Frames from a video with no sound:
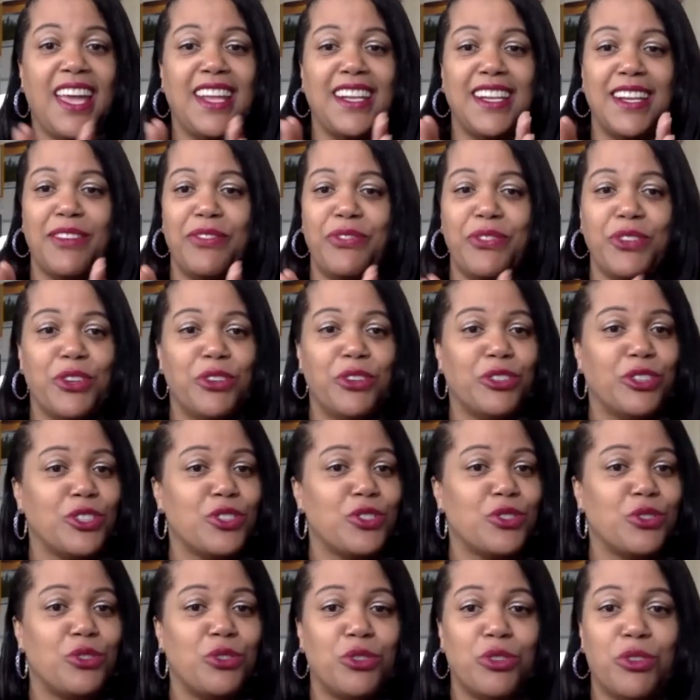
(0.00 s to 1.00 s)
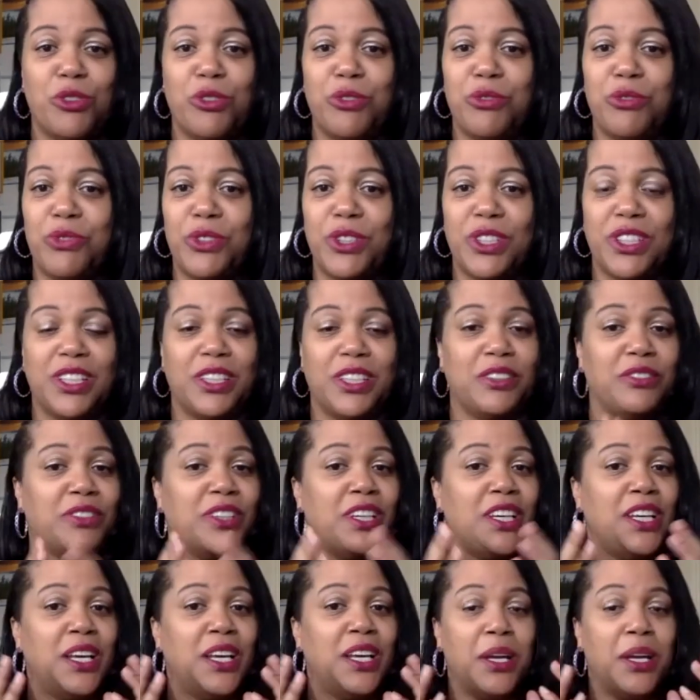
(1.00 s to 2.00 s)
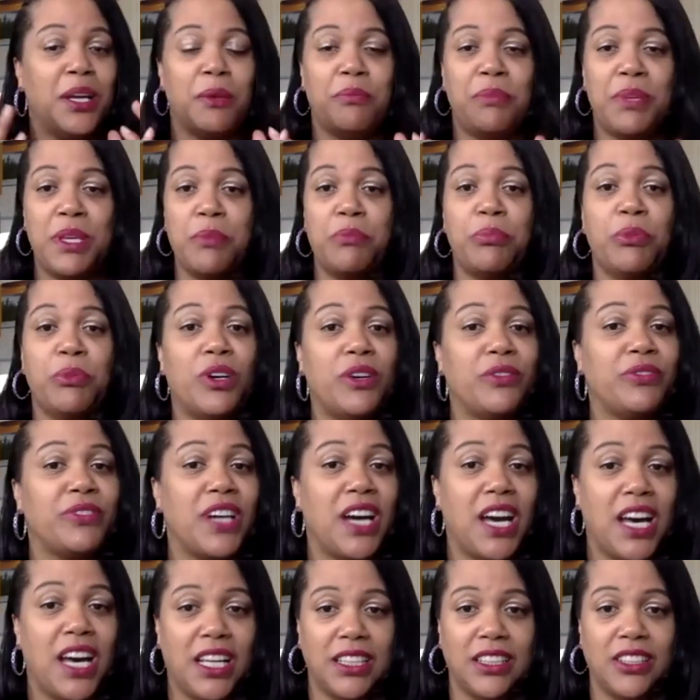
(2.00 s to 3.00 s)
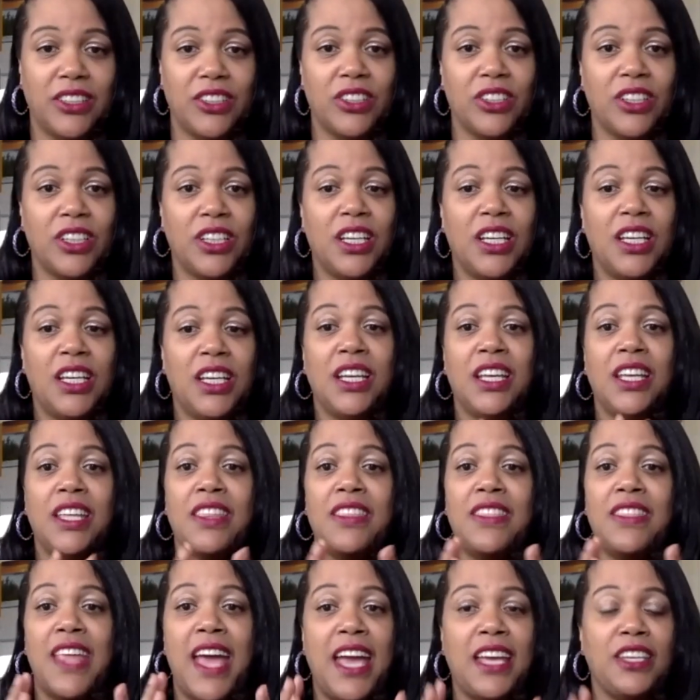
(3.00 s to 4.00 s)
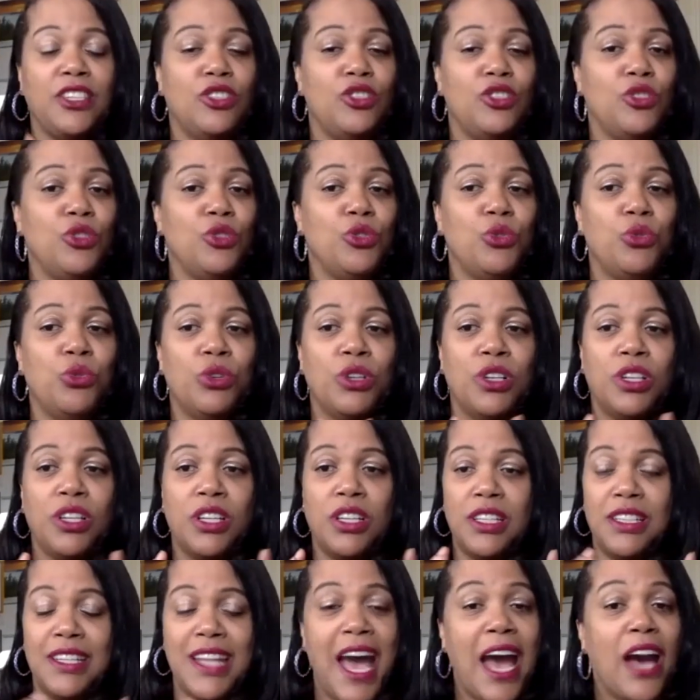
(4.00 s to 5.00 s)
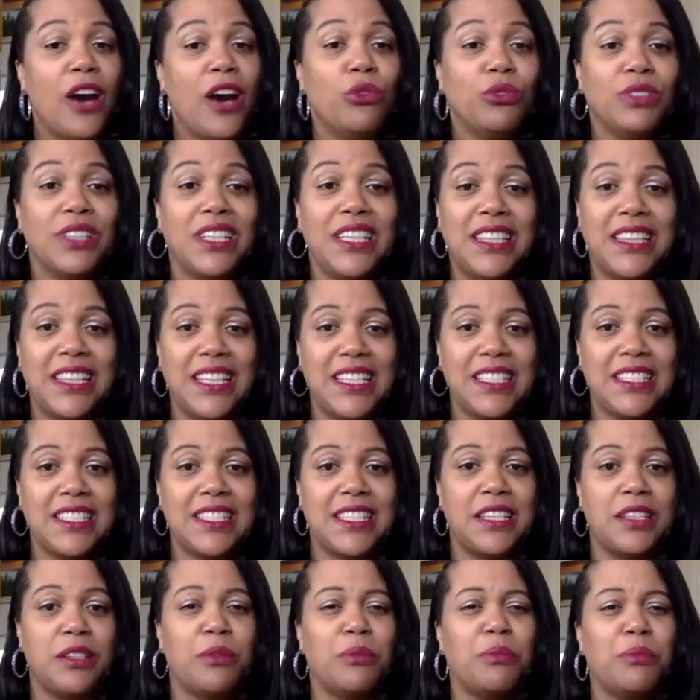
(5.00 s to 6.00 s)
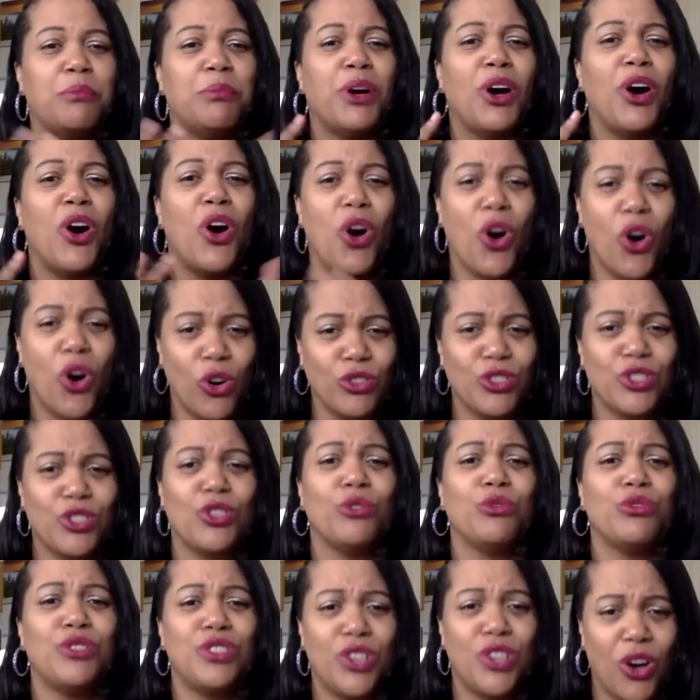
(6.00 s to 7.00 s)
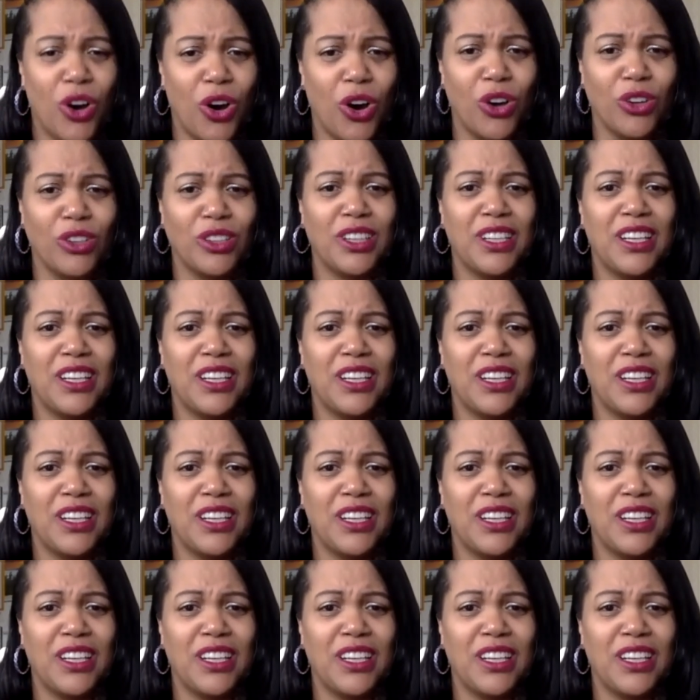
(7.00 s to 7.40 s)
if you're in a school full of people of color, that you not only listen, but also talk.